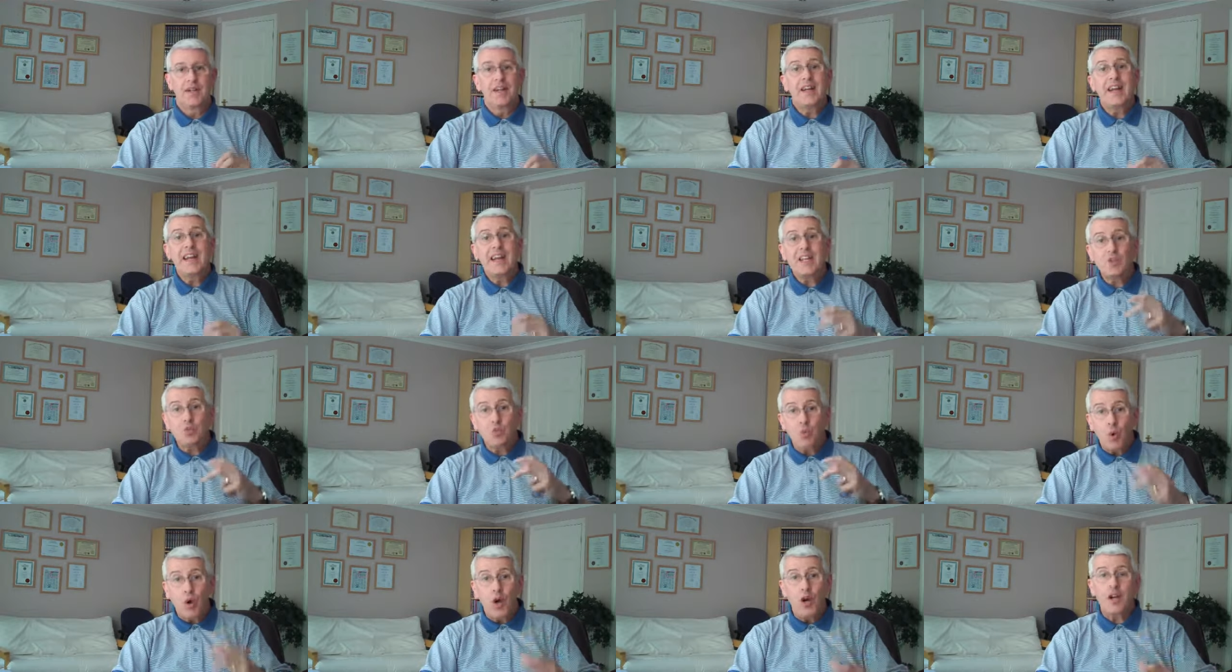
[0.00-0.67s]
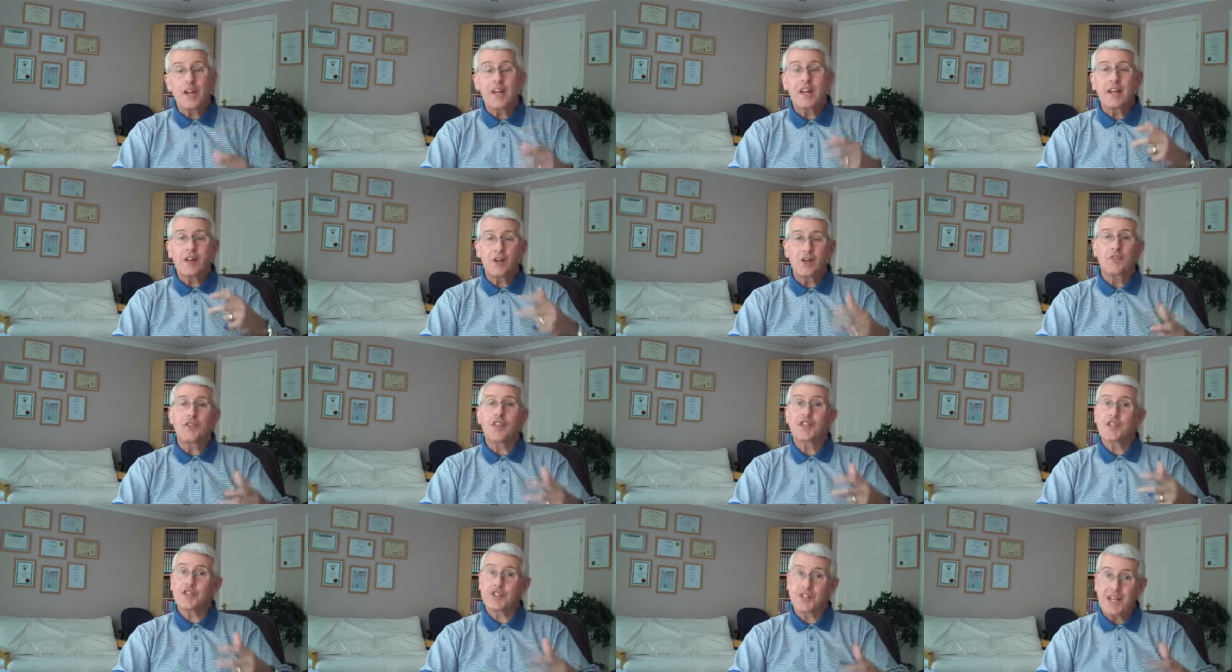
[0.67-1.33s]
He's working on
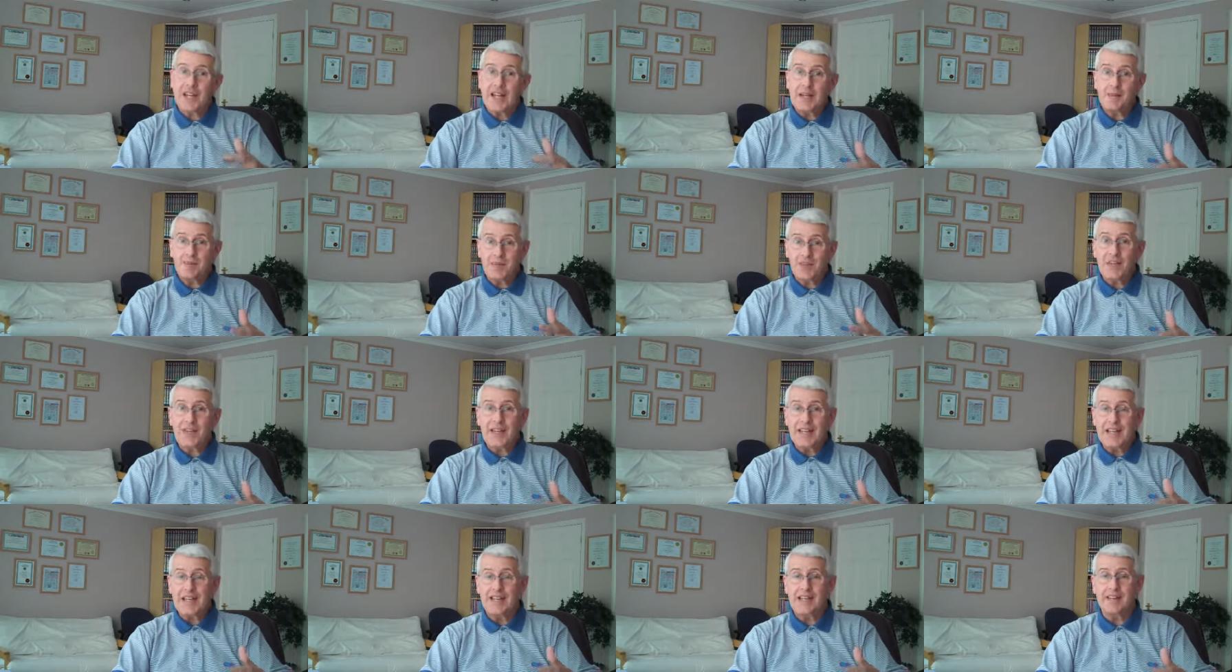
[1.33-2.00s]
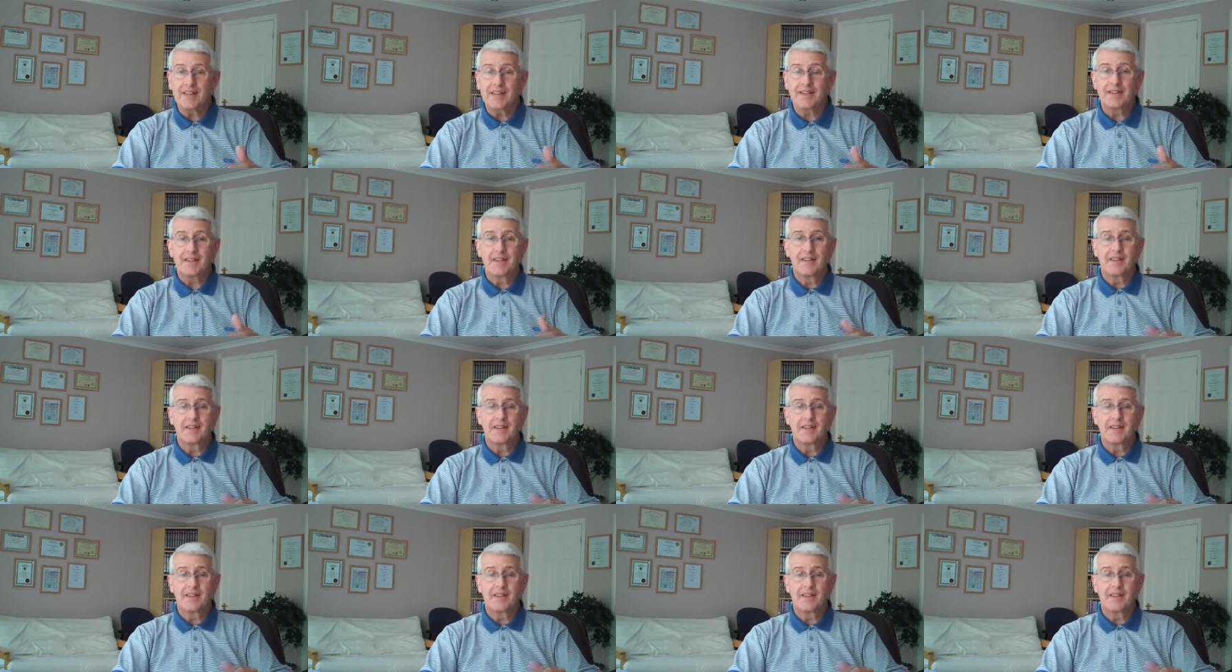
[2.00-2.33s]
the same thing.